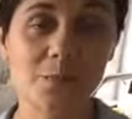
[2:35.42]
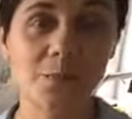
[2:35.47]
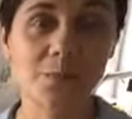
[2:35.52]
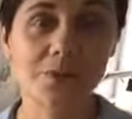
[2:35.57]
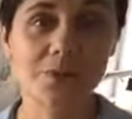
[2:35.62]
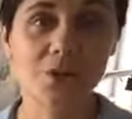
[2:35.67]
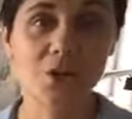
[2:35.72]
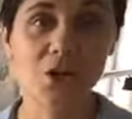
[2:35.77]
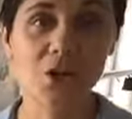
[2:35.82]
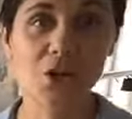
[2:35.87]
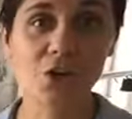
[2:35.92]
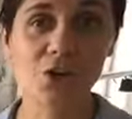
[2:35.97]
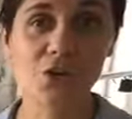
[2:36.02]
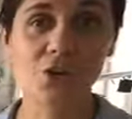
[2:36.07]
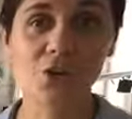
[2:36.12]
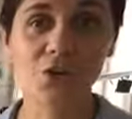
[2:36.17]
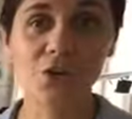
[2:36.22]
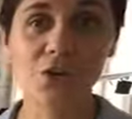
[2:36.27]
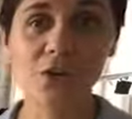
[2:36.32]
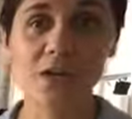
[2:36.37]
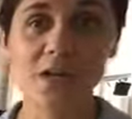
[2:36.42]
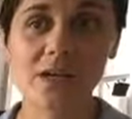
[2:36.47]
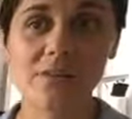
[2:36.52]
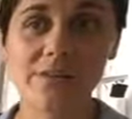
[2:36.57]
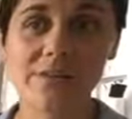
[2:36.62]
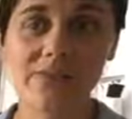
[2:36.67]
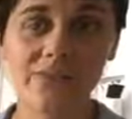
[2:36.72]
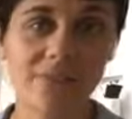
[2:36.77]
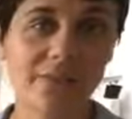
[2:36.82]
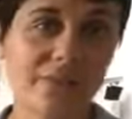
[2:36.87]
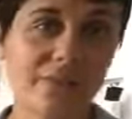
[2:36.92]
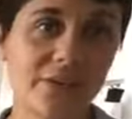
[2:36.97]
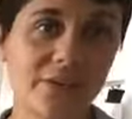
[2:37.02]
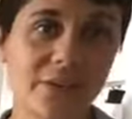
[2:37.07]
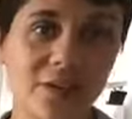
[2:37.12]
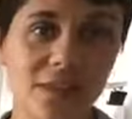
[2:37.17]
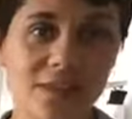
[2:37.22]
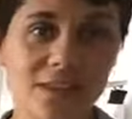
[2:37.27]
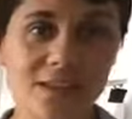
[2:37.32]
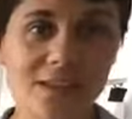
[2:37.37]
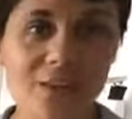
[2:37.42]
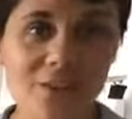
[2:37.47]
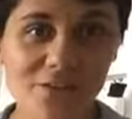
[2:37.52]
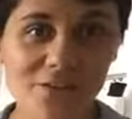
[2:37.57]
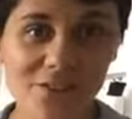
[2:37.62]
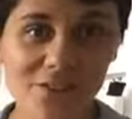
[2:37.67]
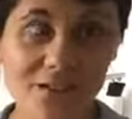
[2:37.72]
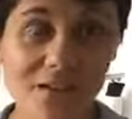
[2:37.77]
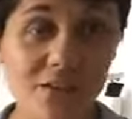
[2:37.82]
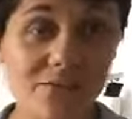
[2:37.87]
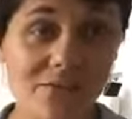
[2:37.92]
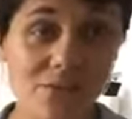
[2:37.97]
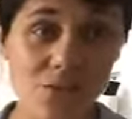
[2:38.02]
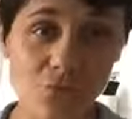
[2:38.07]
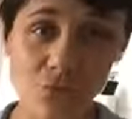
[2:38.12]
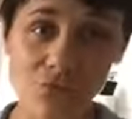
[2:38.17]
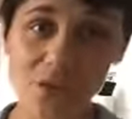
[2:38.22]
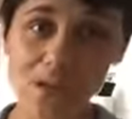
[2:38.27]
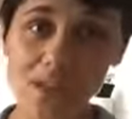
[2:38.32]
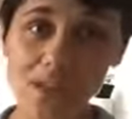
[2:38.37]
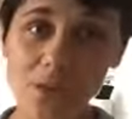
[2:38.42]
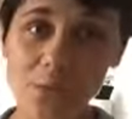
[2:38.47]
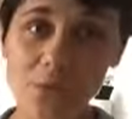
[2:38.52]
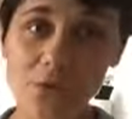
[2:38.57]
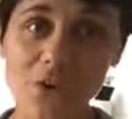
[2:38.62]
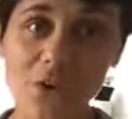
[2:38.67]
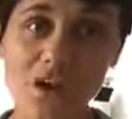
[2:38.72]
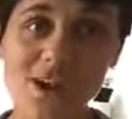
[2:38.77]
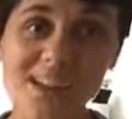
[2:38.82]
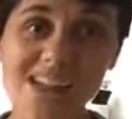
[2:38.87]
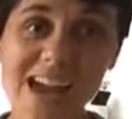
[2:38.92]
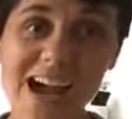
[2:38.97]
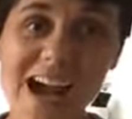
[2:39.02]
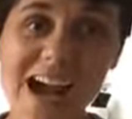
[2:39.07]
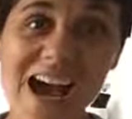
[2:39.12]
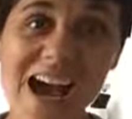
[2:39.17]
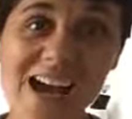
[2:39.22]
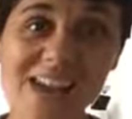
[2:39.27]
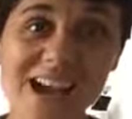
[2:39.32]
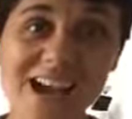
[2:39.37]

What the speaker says: So if you guys know Violife, it's a really good product, and